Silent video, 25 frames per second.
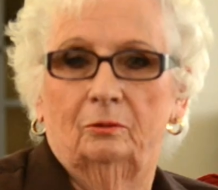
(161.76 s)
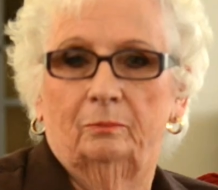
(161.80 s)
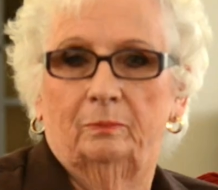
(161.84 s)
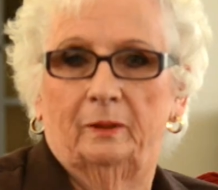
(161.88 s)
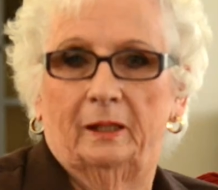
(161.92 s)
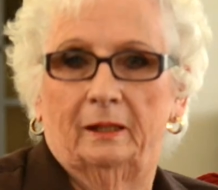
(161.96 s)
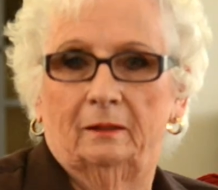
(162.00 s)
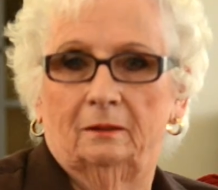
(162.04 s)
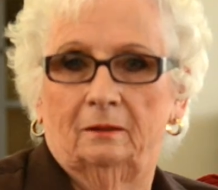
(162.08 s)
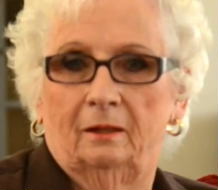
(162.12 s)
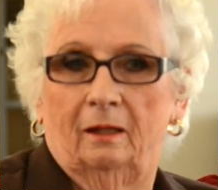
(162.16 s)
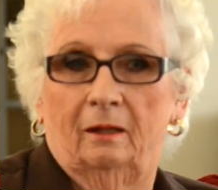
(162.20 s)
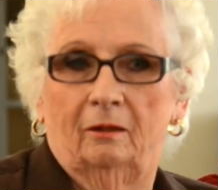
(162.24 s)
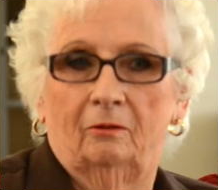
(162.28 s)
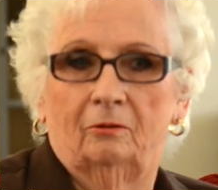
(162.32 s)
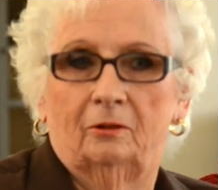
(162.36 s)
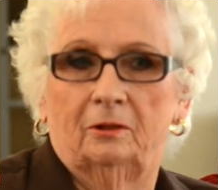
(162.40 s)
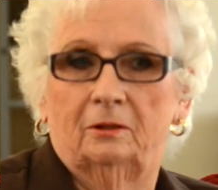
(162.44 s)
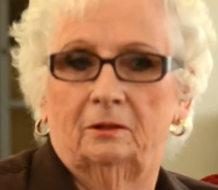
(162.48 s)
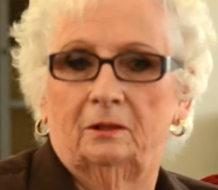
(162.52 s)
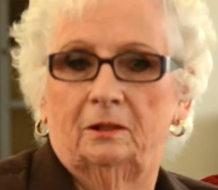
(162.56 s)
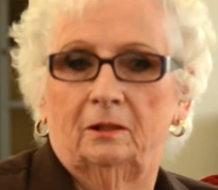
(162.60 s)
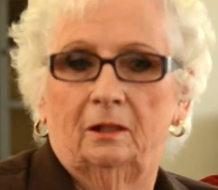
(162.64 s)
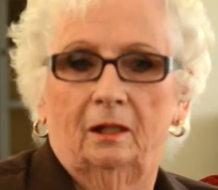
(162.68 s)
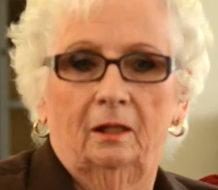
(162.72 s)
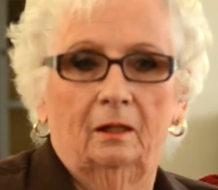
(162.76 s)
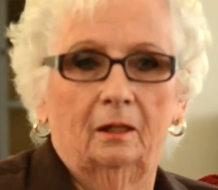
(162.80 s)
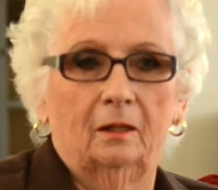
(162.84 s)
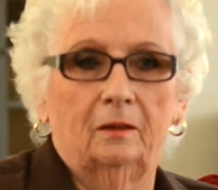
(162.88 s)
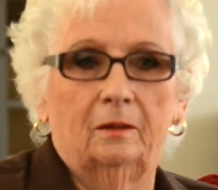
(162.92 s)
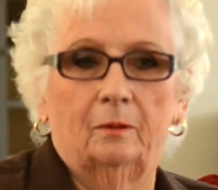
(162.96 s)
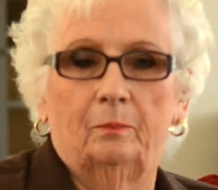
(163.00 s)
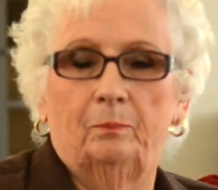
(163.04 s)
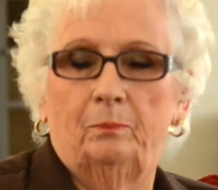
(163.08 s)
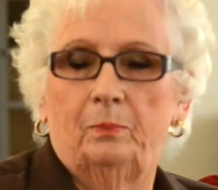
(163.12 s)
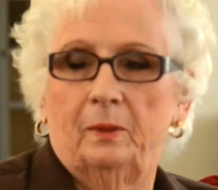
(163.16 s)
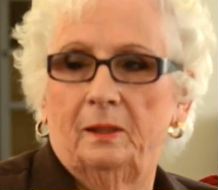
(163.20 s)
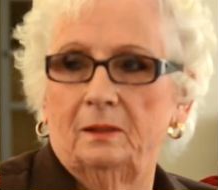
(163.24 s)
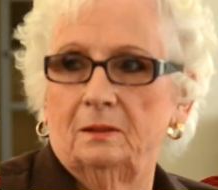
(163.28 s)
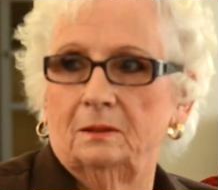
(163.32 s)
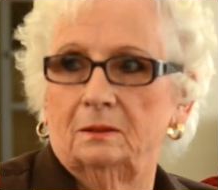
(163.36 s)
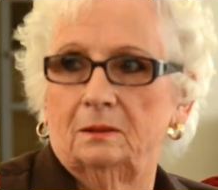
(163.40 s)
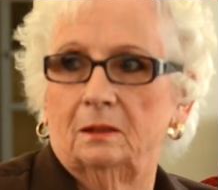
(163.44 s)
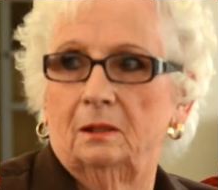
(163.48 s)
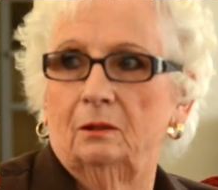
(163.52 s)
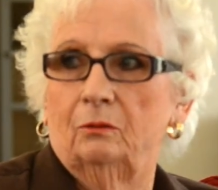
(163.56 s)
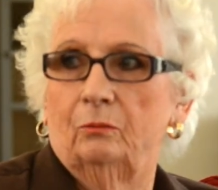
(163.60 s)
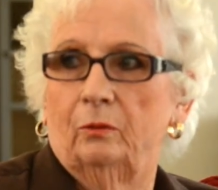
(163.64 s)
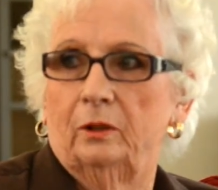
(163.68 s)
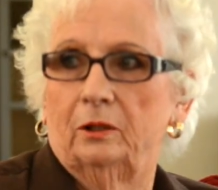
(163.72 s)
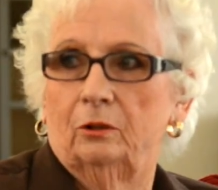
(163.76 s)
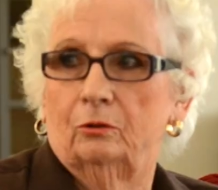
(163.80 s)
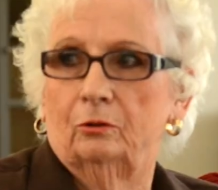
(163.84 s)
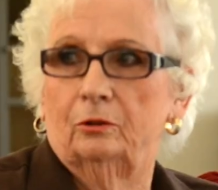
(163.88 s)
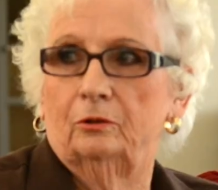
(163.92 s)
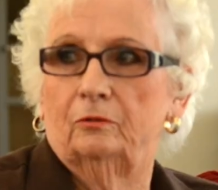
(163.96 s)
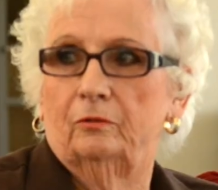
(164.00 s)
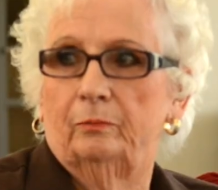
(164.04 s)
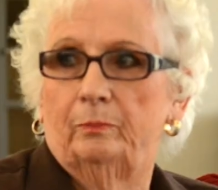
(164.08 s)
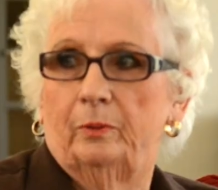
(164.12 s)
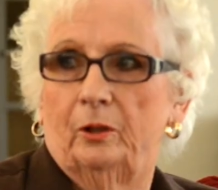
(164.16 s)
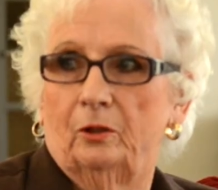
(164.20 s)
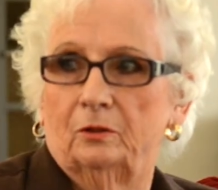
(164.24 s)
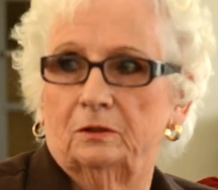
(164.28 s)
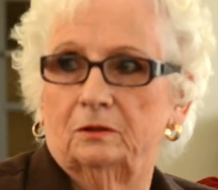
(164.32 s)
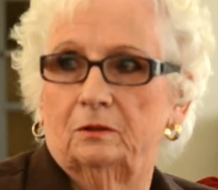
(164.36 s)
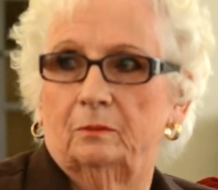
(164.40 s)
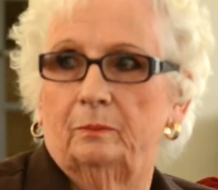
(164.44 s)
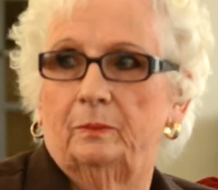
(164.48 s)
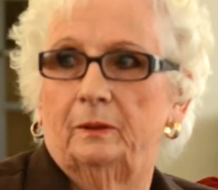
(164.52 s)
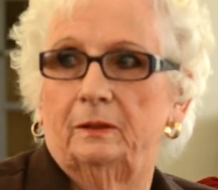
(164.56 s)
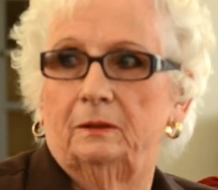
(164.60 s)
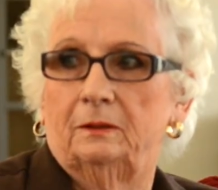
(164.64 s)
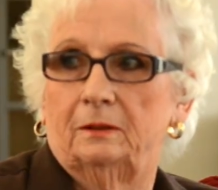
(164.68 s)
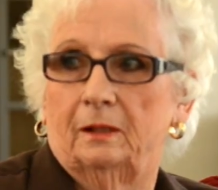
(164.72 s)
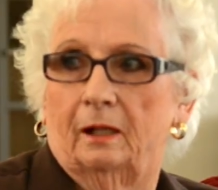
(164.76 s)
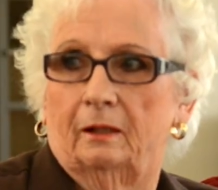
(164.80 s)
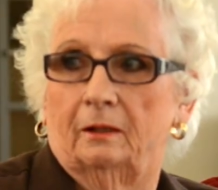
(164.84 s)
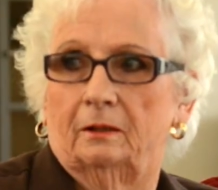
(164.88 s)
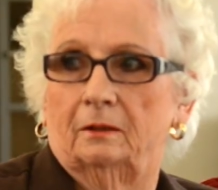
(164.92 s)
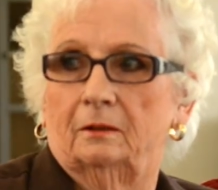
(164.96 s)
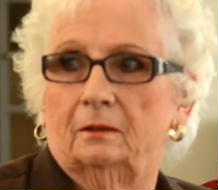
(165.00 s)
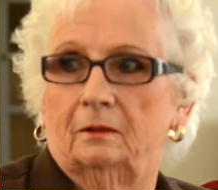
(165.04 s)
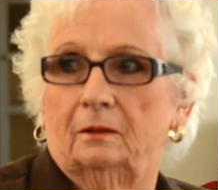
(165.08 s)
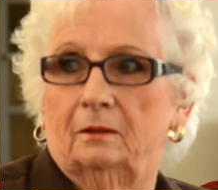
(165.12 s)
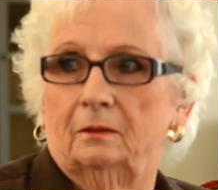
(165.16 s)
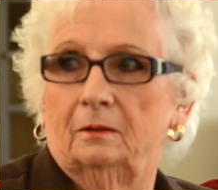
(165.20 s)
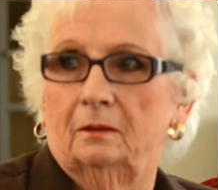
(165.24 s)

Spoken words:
look back now on it, the best thing we could have possibly done.